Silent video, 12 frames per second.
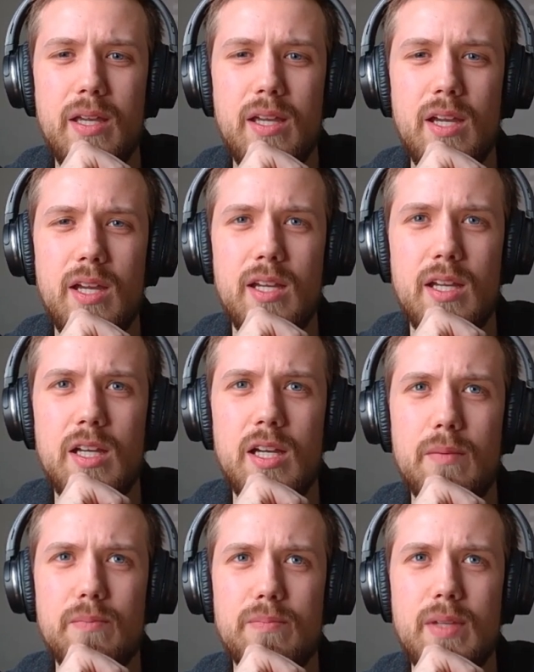But
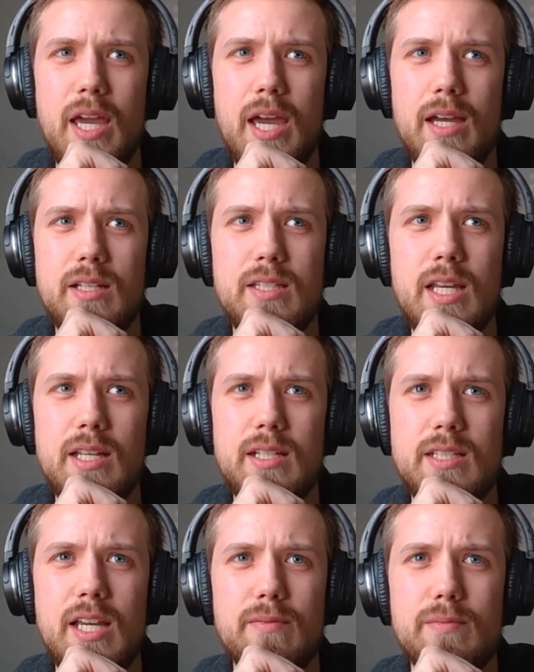yeah,
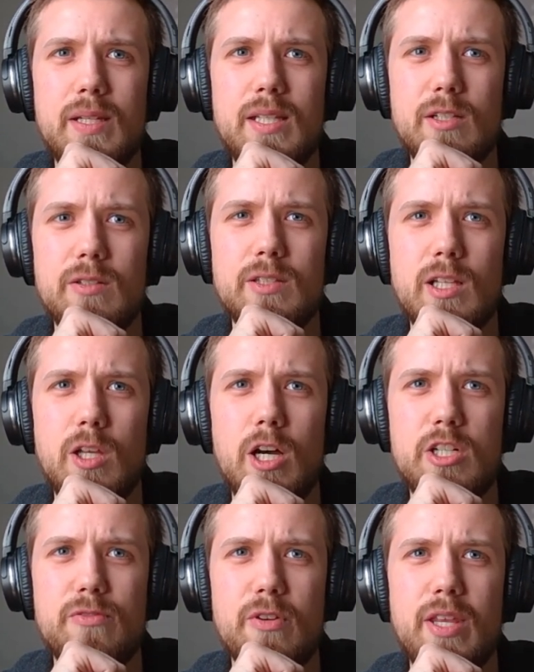I mean the
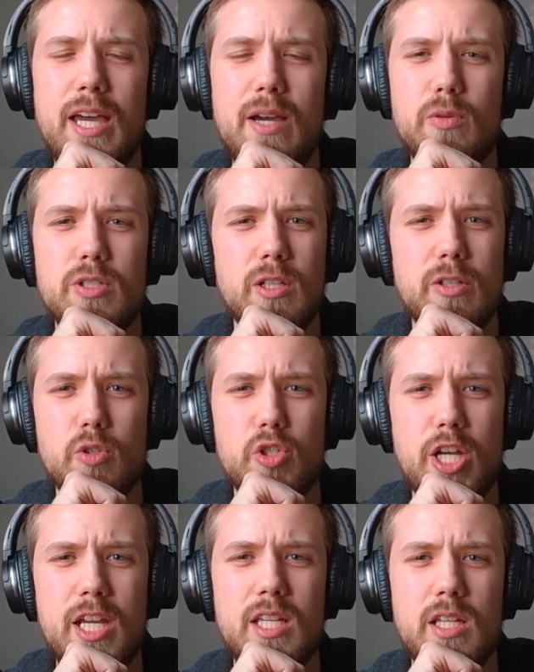launch for that was a
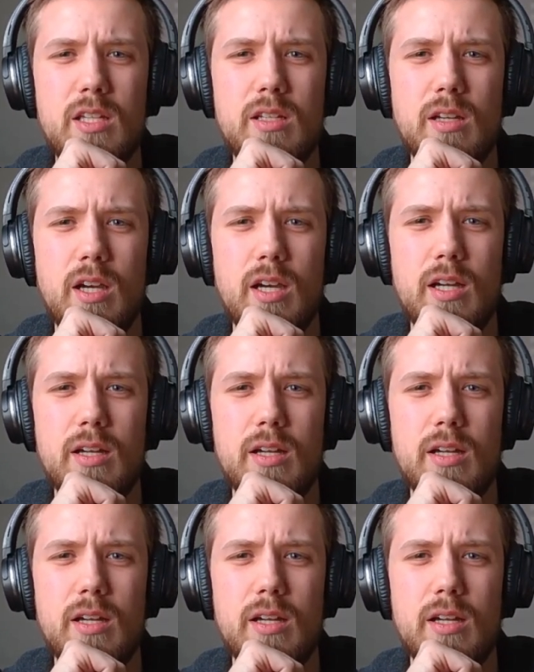little shaky.